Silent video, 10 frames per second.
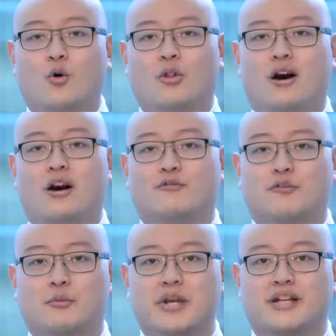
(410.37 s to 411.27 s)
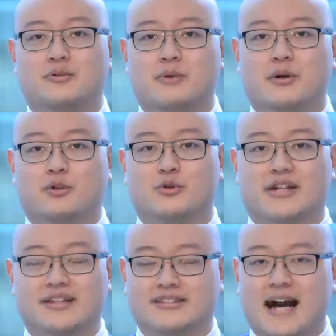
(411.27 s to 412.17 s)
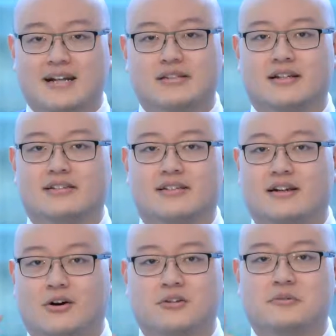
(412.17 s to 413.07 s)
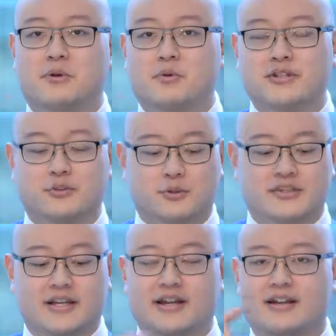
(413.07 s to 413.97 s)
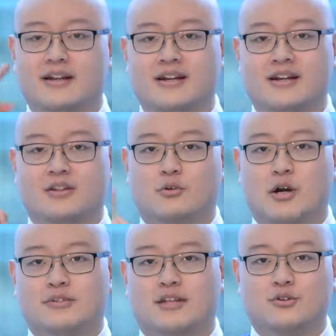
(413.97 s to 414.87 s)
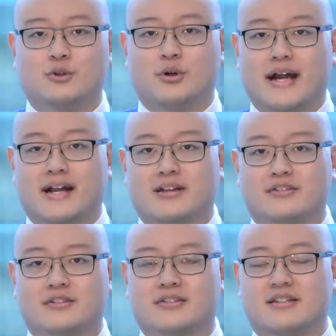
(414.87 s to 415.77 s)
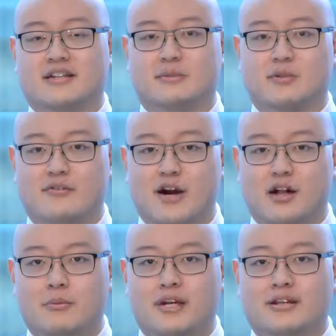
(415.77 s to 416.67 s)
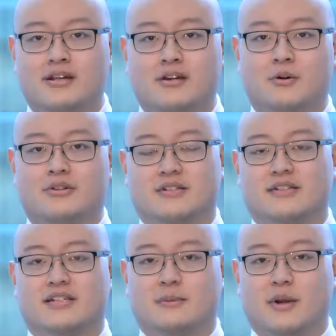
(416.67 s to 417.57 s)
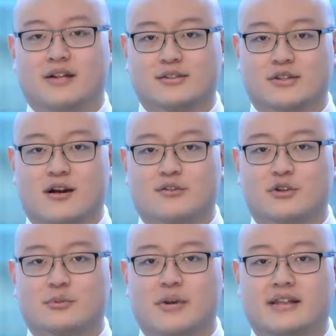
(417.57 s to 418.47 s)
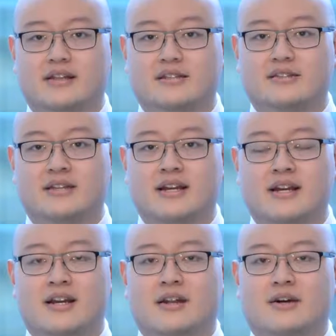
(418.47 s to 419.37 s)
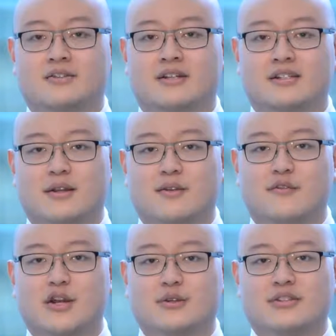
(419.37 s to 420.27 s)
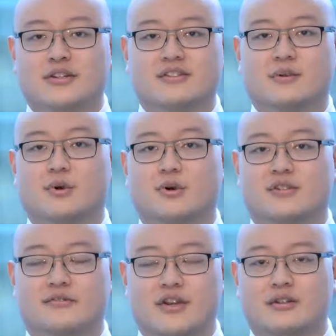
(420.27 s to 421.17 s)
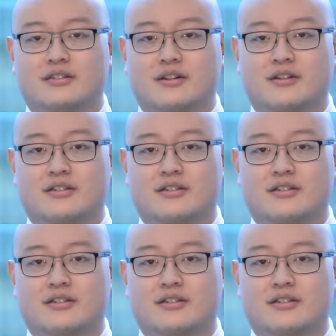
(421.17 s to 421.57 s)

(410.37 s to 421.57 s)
long for me to be able to create these assets. The ultimate resource kit, the website tool, analyzer is going to take some development, or it's going to take some kind of software to make this. And also at the end of the video series, I record some videos and all